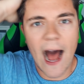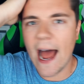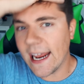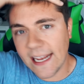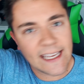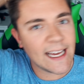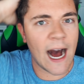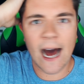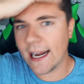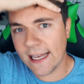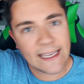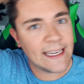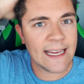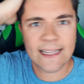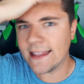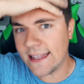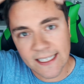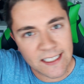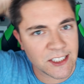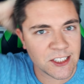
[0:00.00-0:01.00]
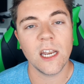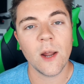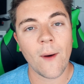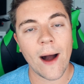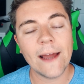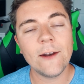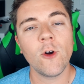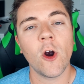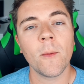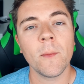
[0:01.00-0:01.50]
I gotta get this. Now,
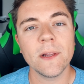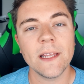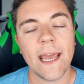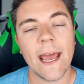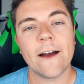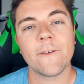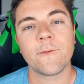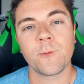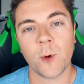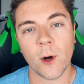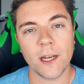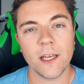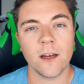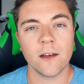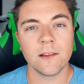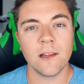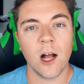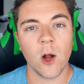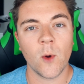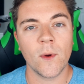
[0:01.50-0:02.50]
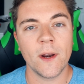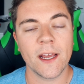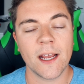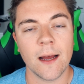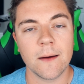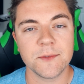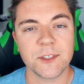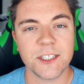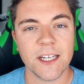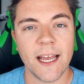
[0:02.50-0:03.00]
I normally have pretty good luck when it
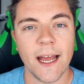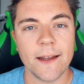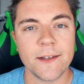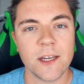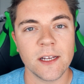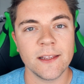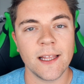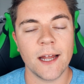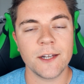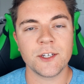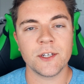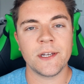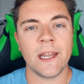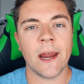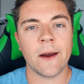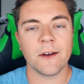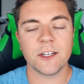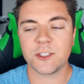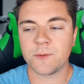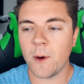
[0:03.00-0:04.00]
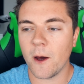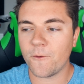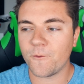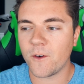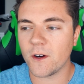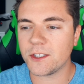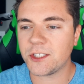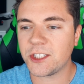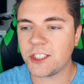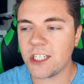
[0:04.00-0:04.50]
comes to catching legendaries, but
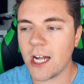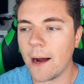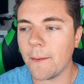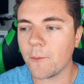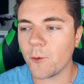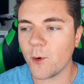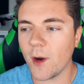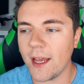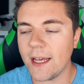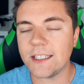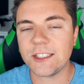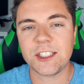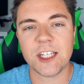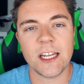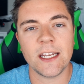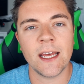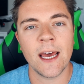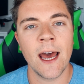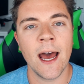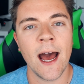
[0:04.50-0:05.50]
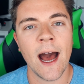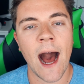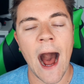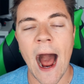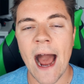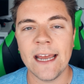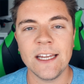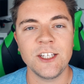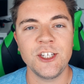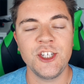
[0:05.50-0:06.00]
for some reason,
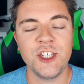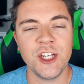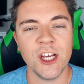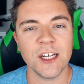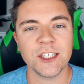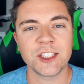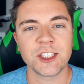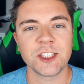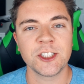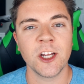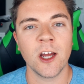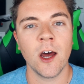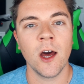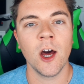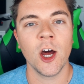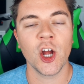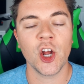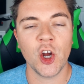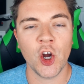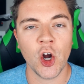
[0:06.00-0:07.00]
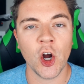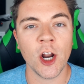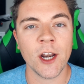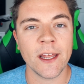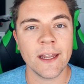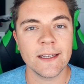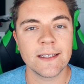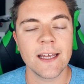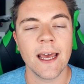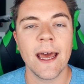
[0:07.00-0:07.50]
I just
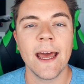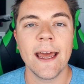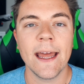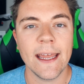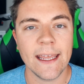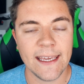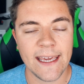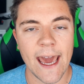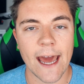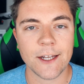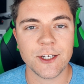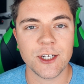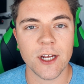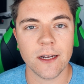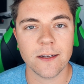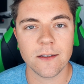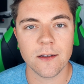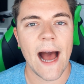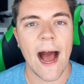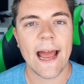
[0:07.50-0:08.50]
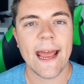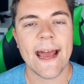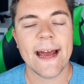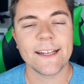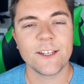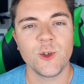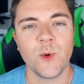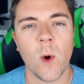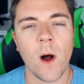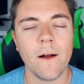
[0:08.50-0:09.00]
couldn't catch it. I
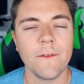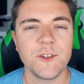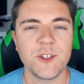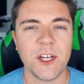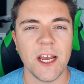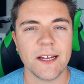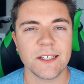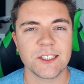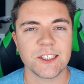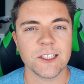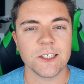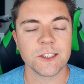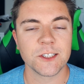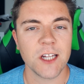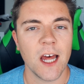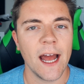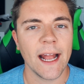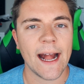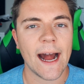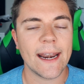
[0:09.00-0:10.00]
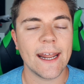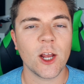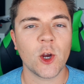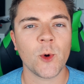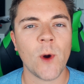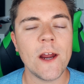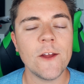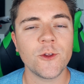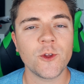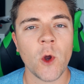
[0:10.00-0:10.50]
had 12 chances. Got a
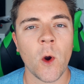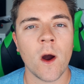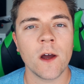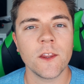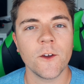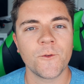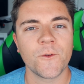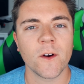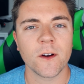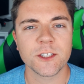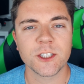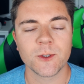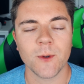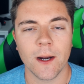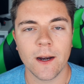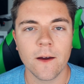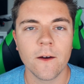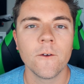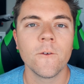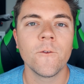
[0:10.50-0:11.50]
great throw on the first one.